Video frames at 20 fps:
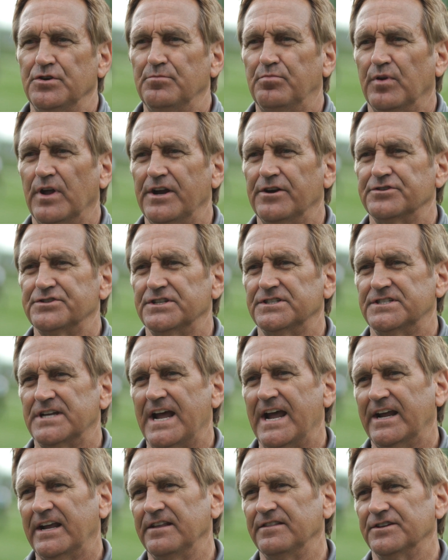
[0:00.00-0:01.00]
two players
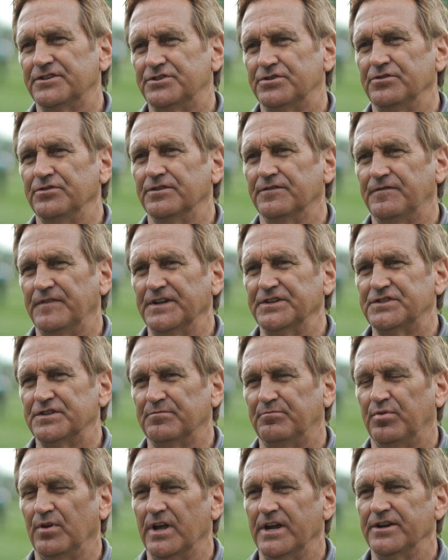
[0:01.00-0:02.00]
attacking the two
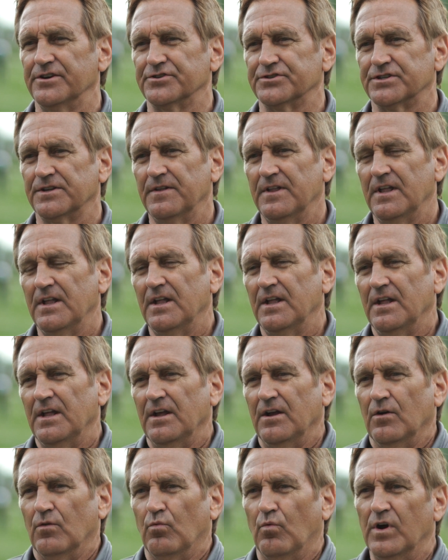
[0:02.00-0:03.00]
defensive players.
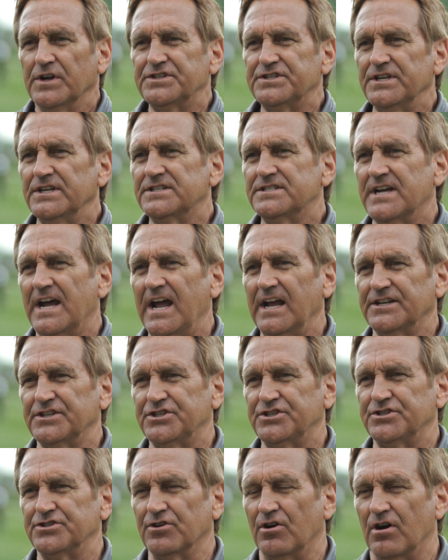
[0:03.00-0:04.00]
Once the attack
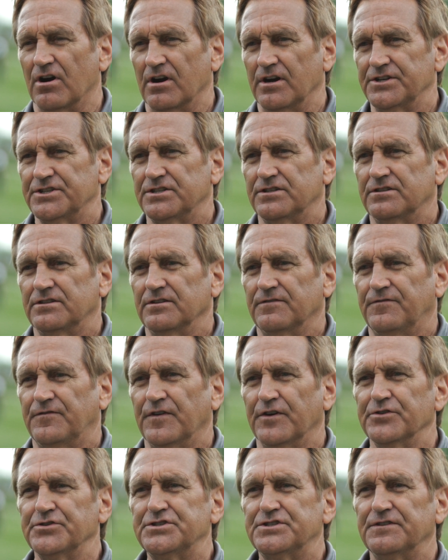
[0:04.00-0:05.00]
starts, the
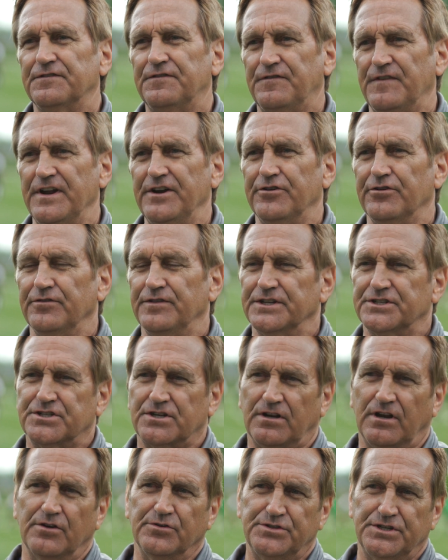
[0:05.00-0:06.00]
first defender that's
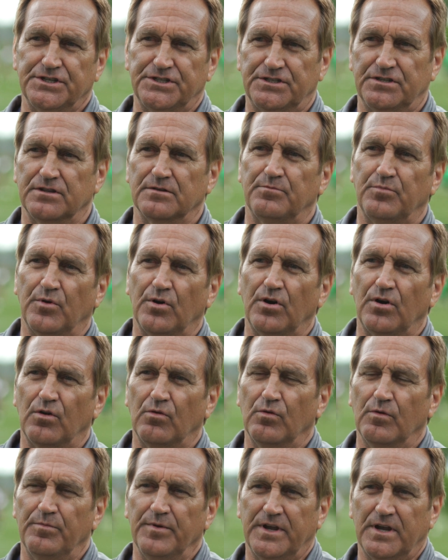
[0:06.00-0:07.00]
closest to the
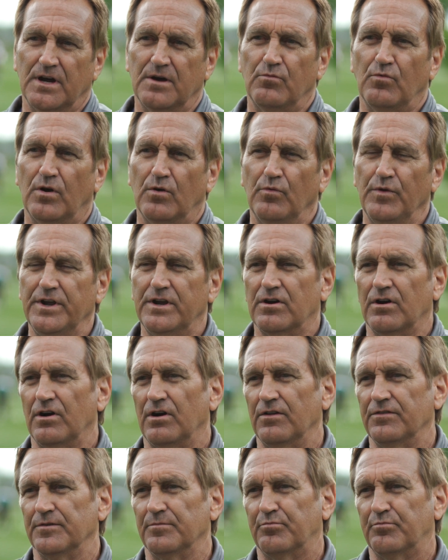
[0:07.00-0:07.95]
ball will become what we call